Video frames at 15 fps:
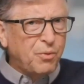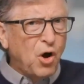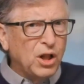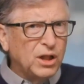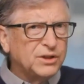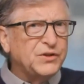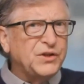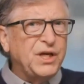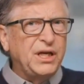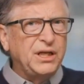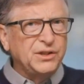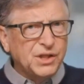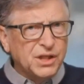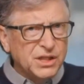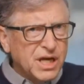
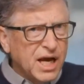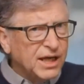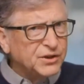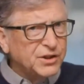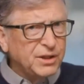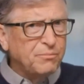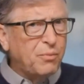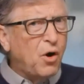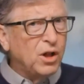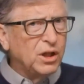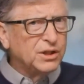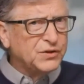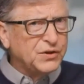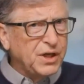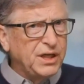policies and testing
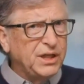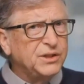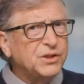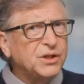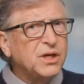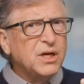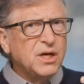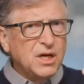policies